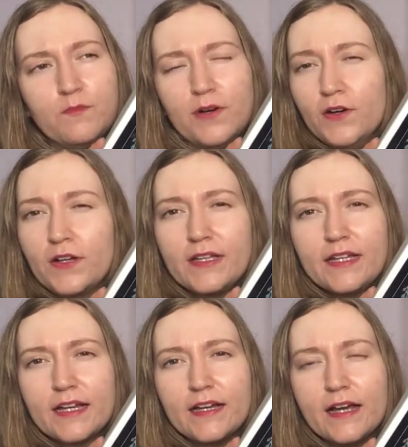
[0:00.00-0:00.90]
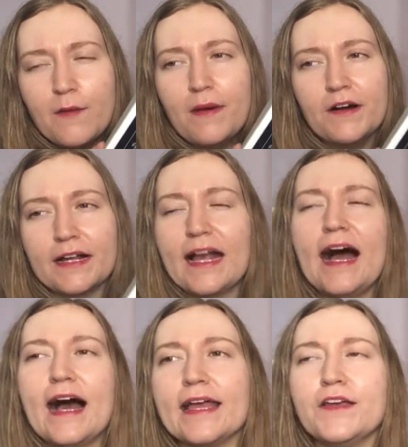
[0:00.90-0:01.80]
book about a
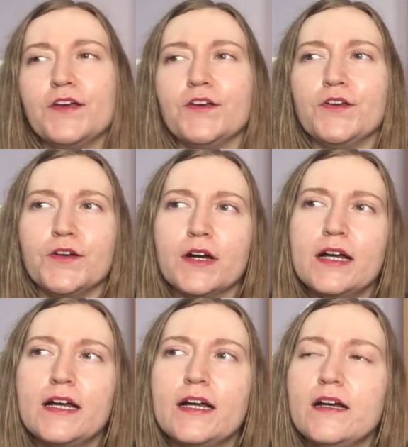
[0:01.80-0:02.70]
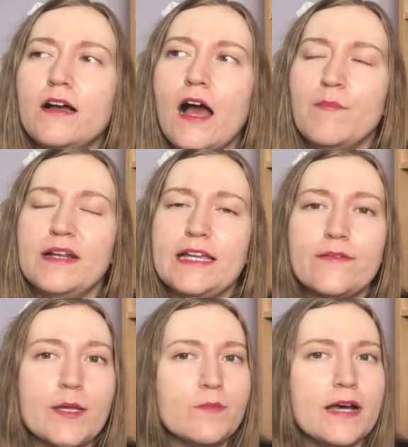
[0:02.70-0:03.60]
guy who, I
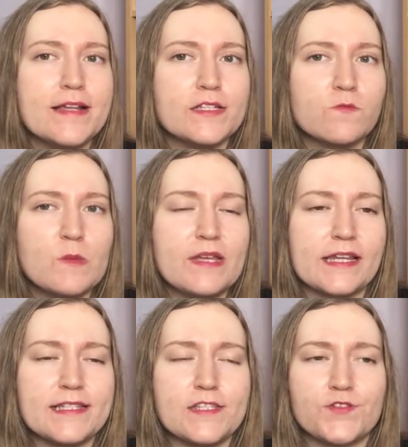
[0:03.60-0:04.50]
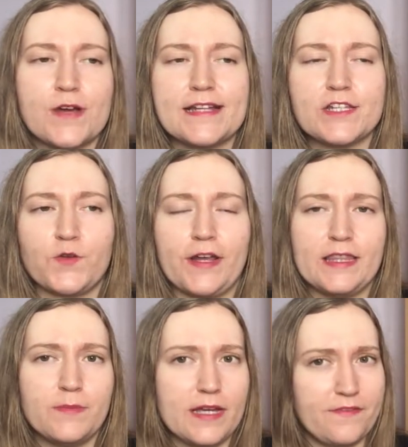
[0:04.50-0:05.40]
believe he murders women because he's trying to
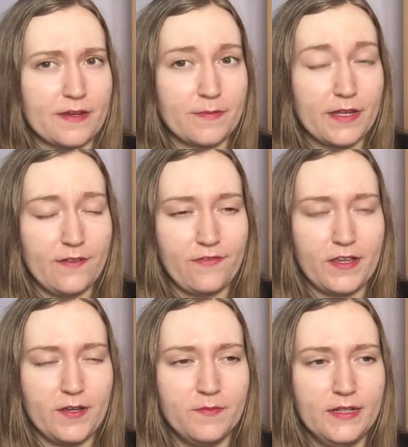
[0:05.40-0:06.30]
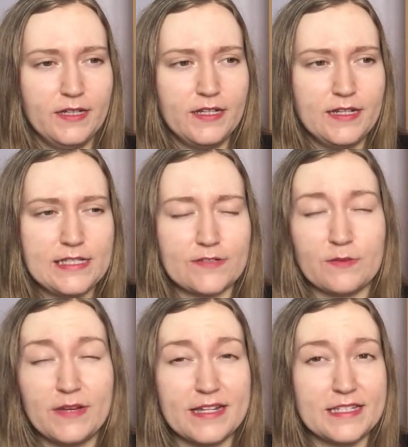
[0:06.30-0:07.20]
create the perfect perfume. So
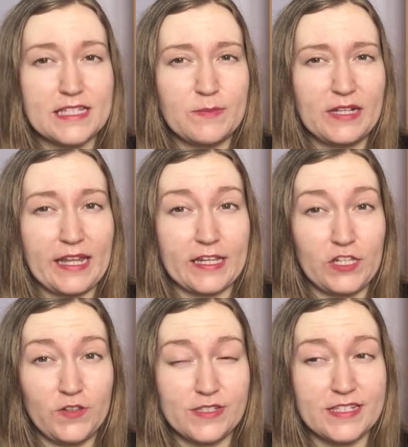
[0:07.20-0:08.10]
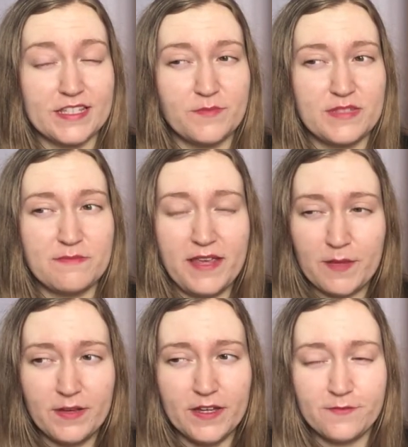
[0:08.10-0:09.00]
he murders them and like uses them to
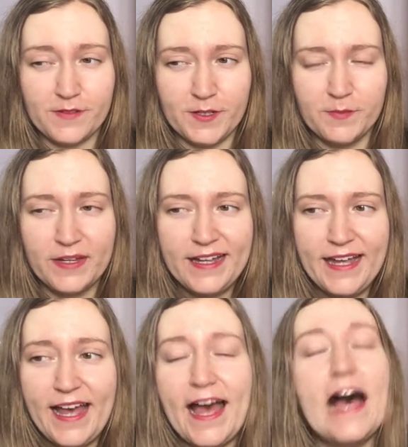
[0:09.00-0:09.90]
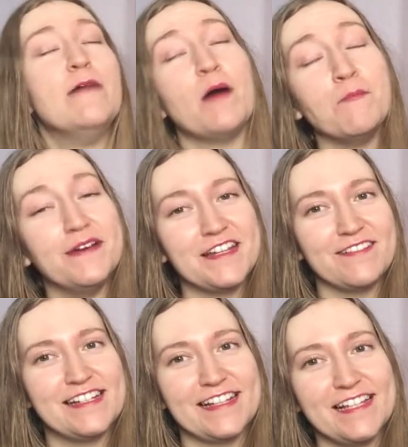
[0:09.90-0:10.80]
make perfume. Um, I'm buddy
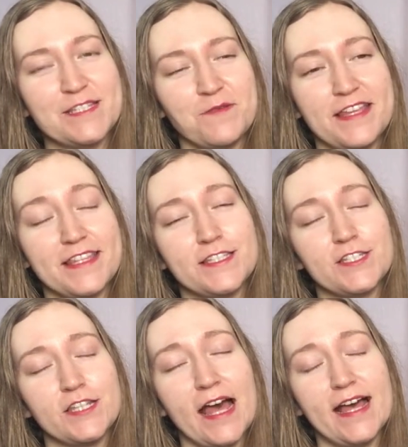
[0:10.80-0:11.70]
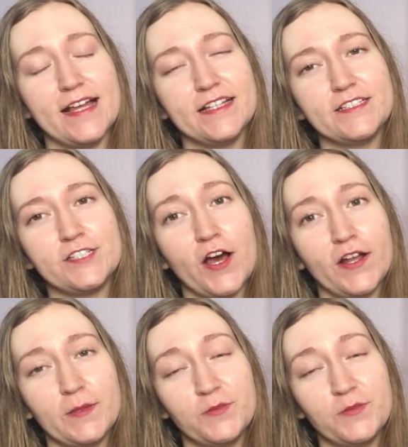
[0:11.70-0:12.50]
reading this with uh, Charlie